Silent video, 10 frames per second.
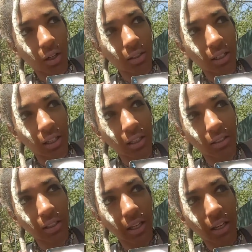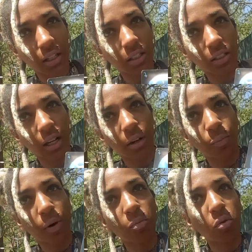Nicki is in, this kind
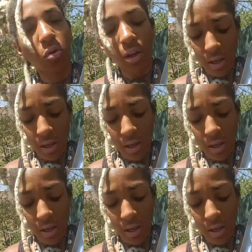of bubble,